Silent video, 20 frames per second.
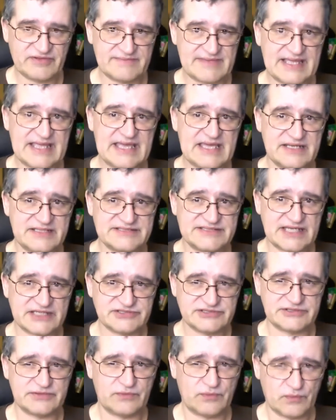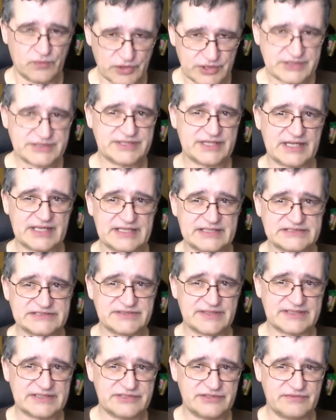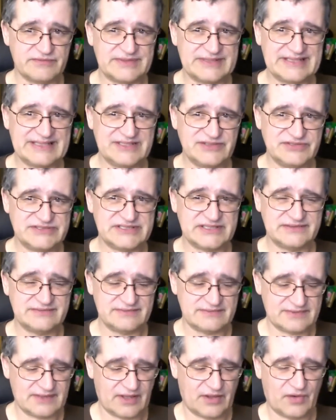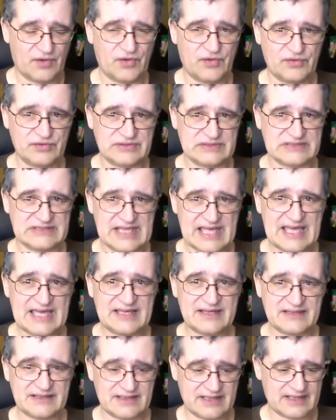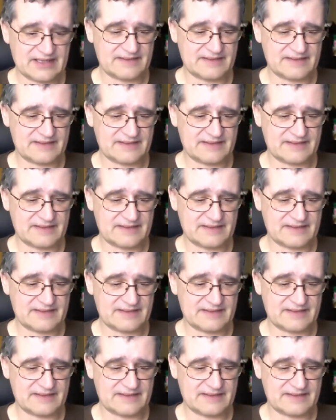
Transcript: of my addies actually worked on it, so I couldn't really use it a whole lot.